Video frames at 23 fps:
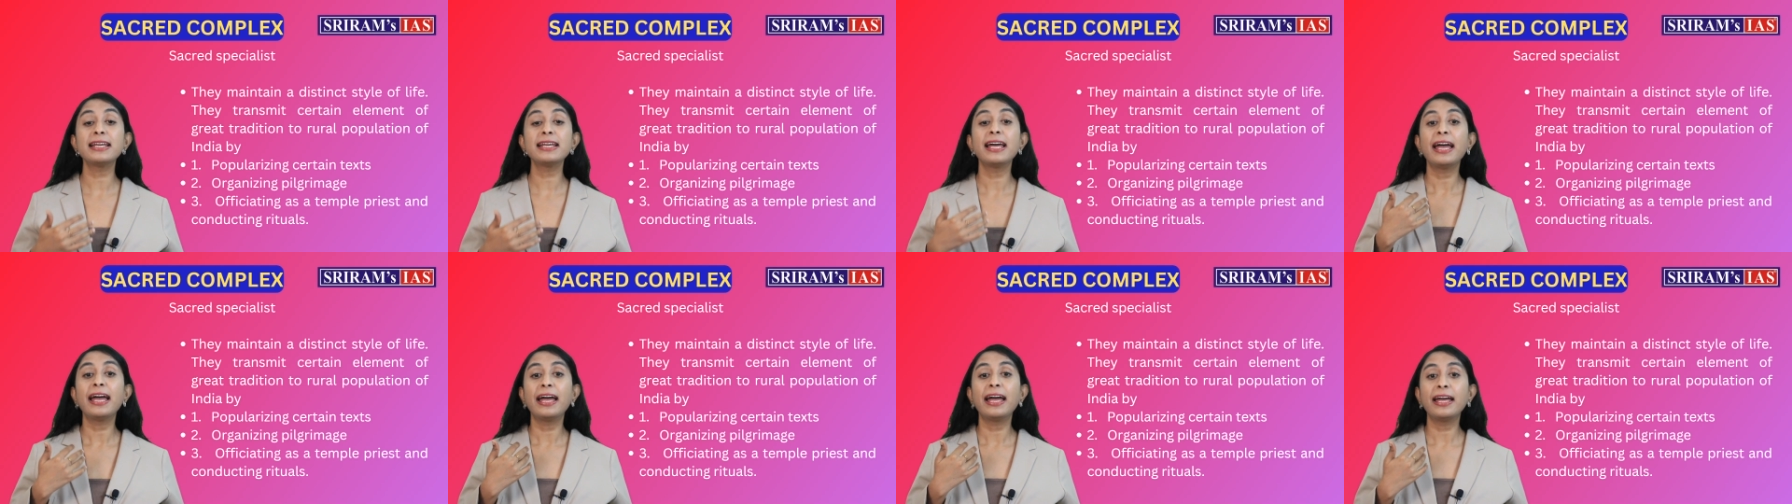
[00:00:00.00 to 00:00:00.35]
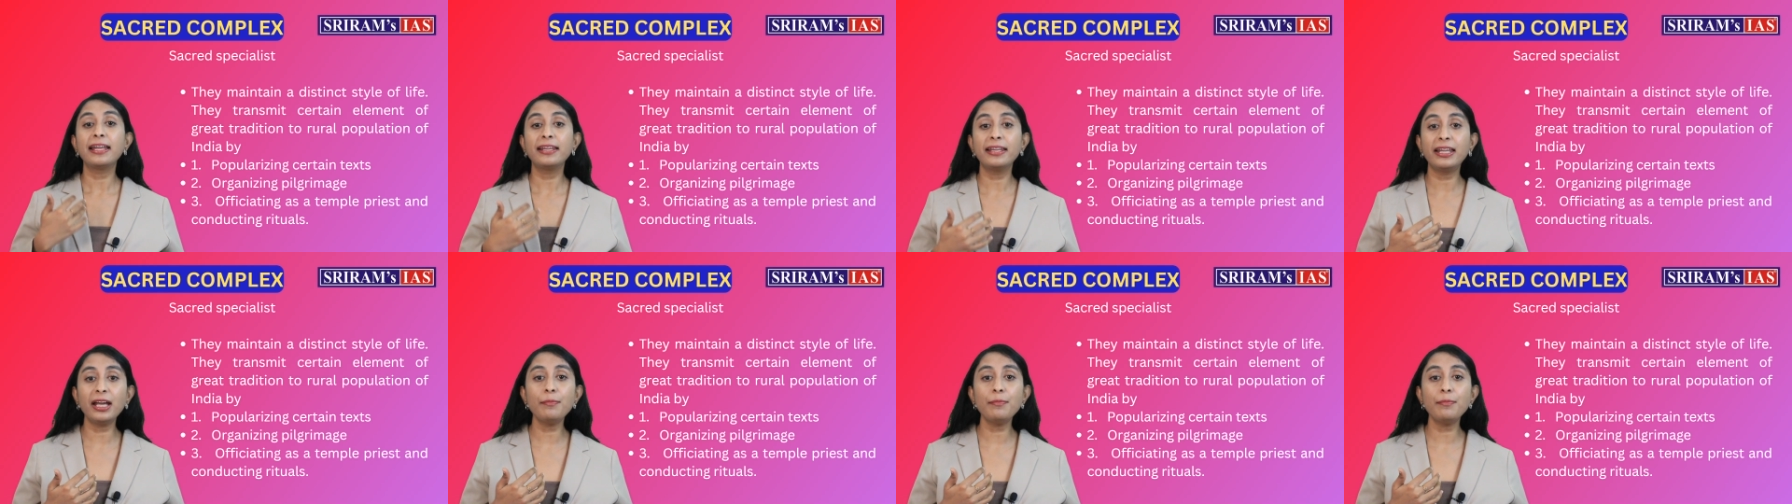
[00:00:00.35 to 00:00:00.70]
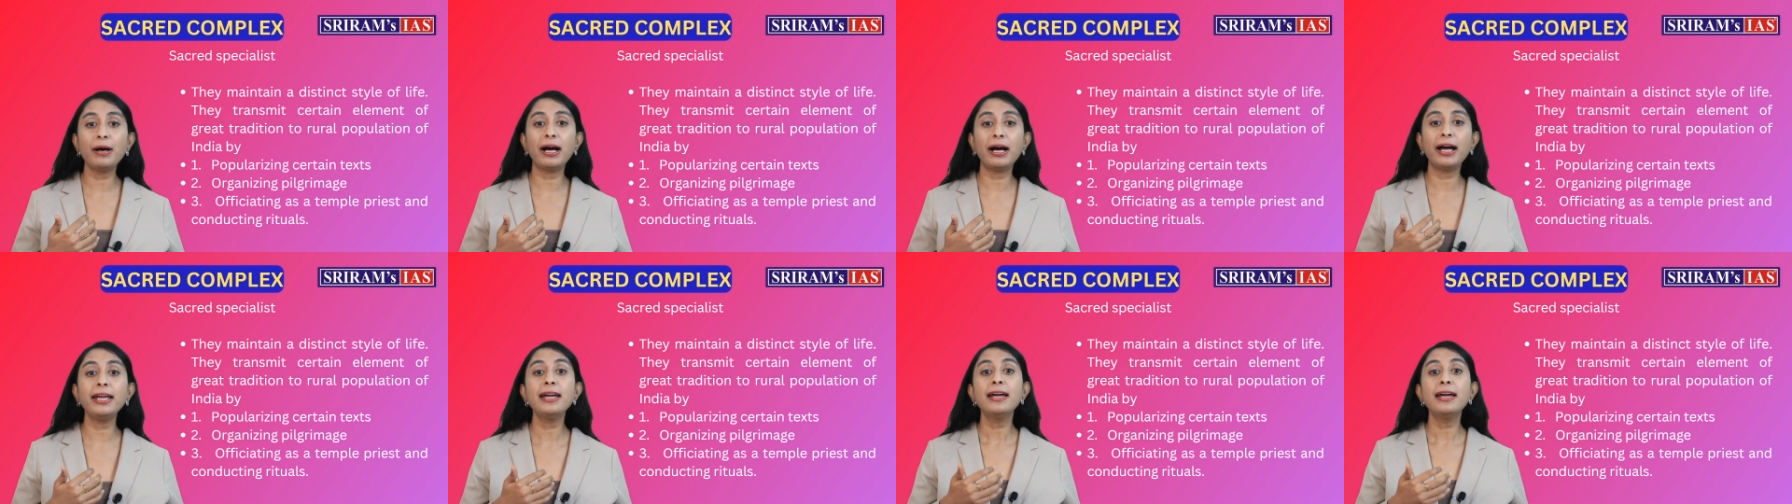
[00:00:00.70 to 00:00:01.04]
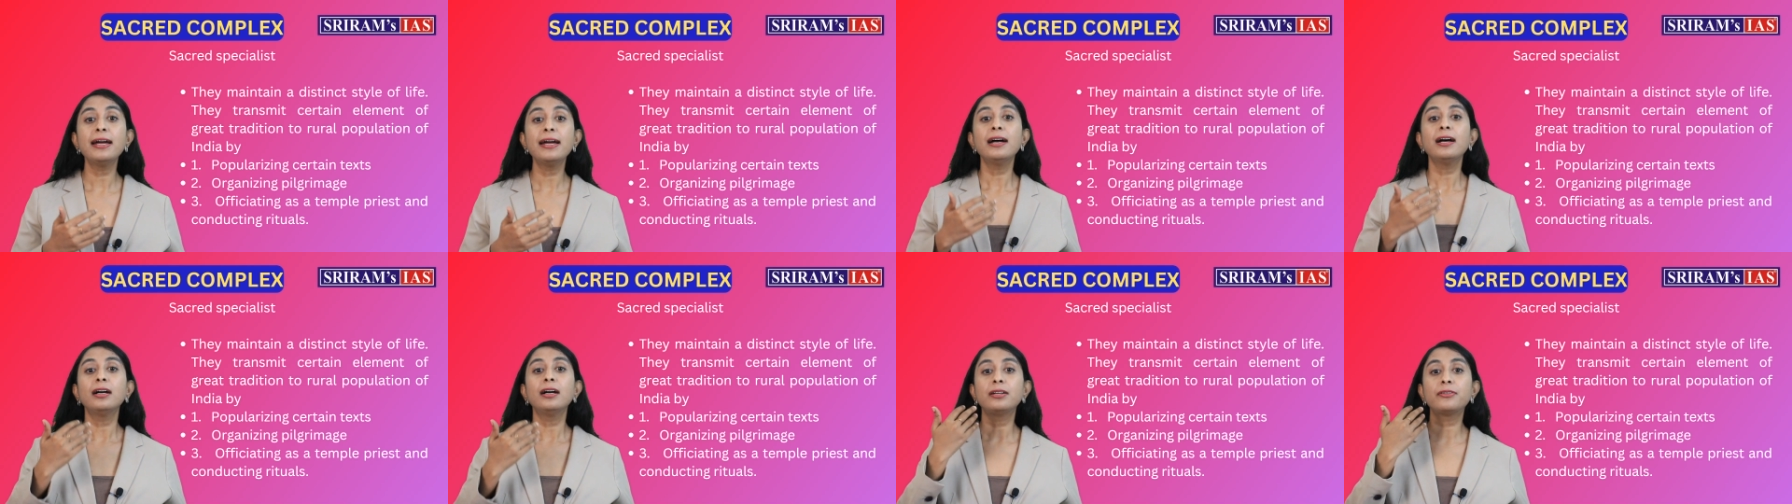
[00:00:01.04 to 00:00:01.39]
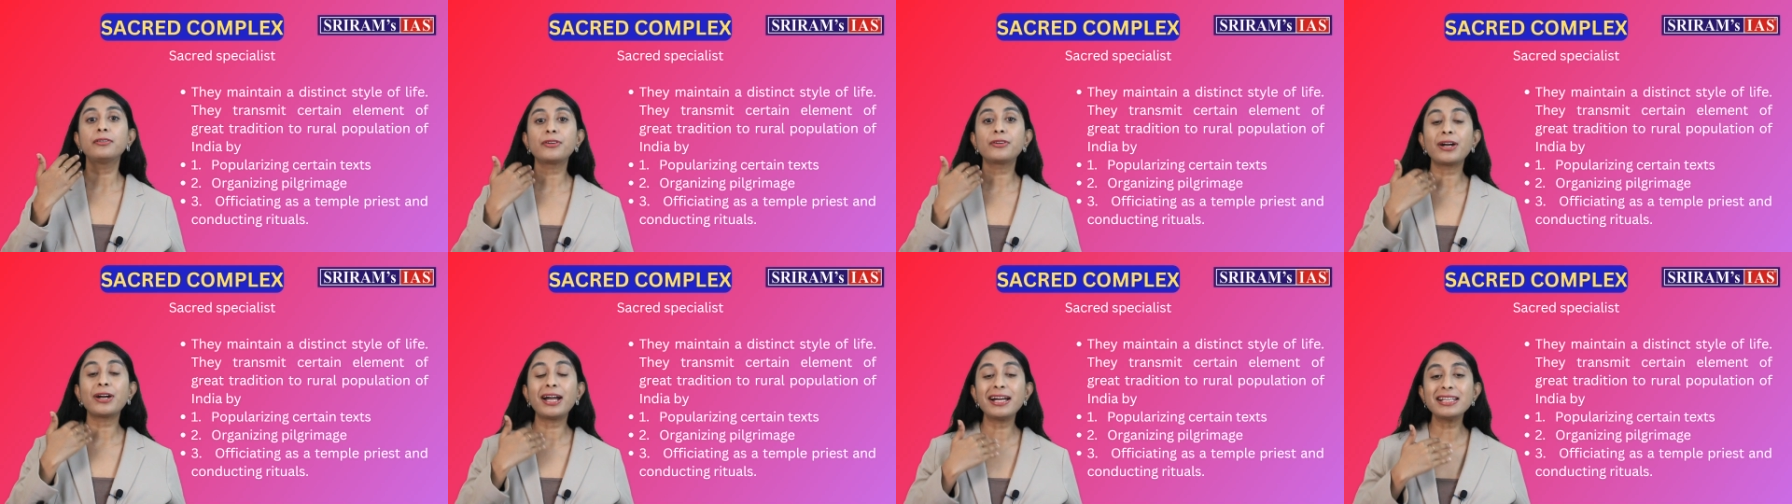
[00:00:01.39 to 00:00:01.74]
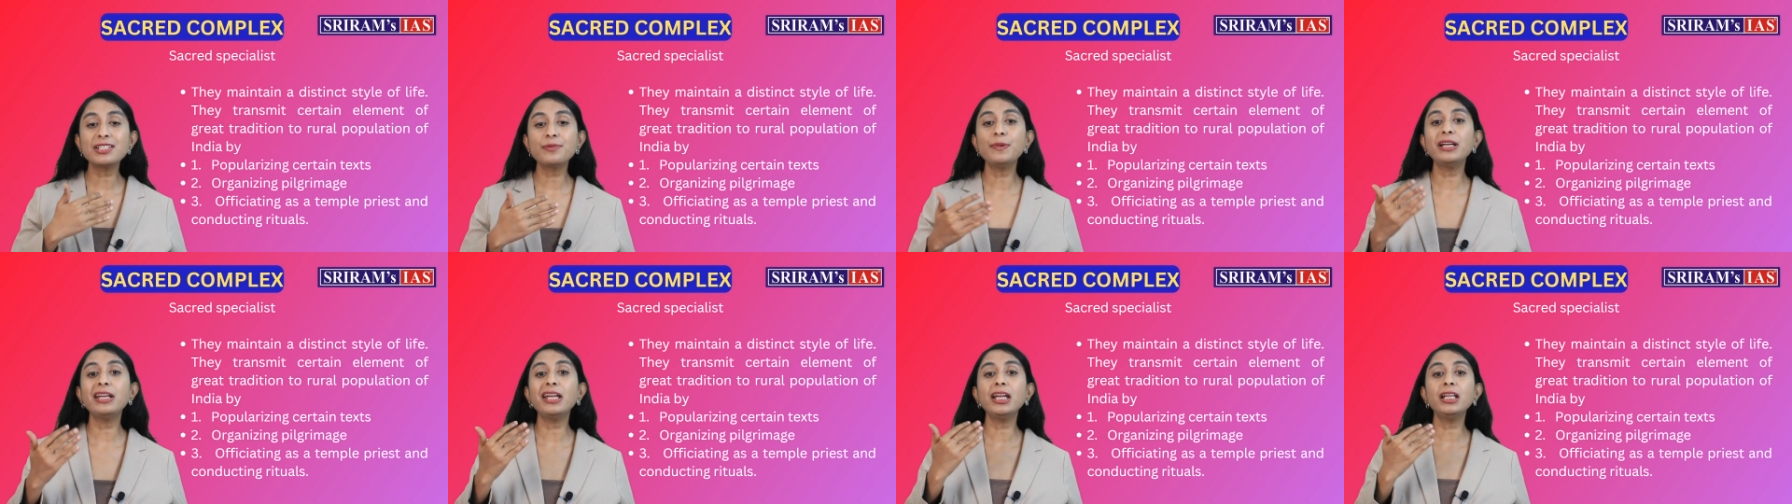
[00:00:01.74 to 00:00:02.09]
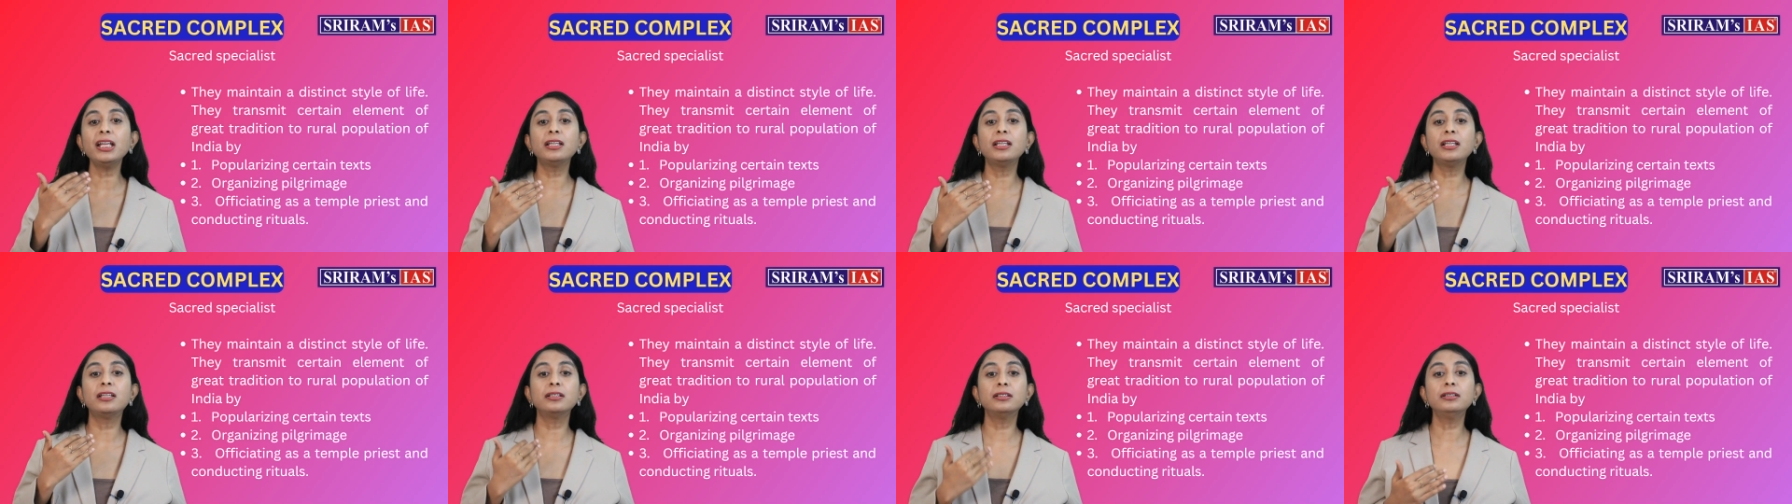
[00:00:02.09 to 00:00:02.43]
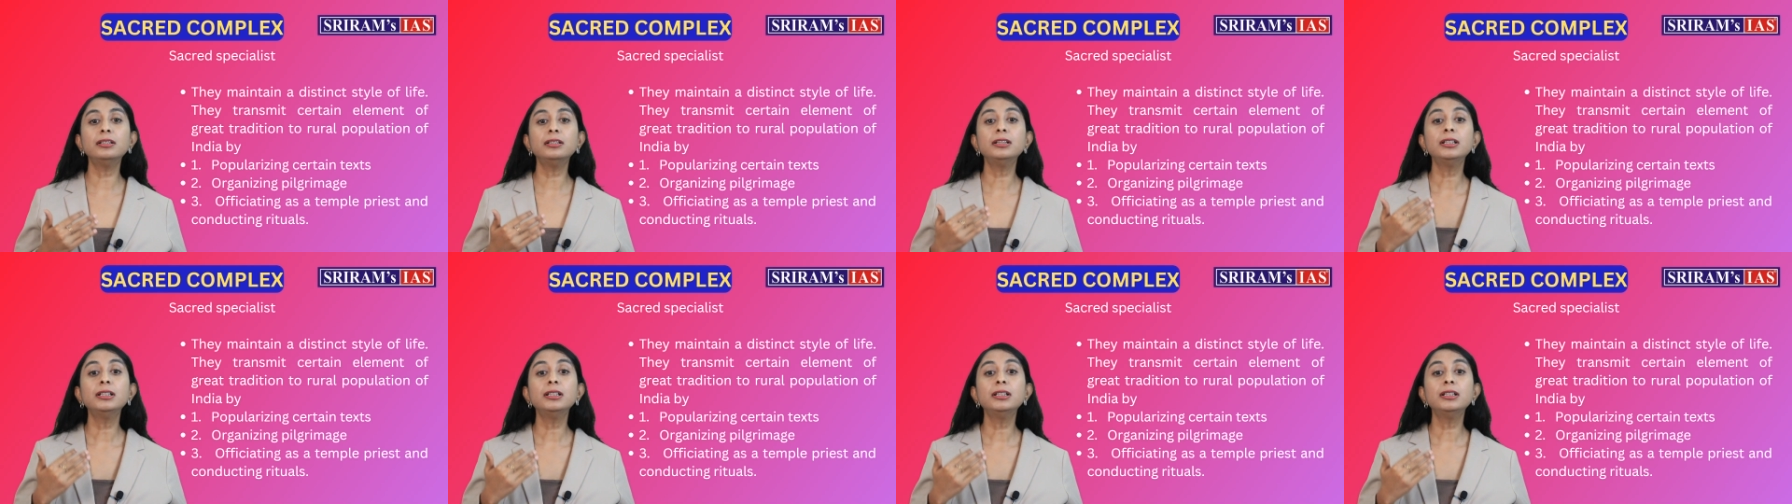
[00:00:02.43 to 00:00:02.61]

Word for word: thereby transmitting the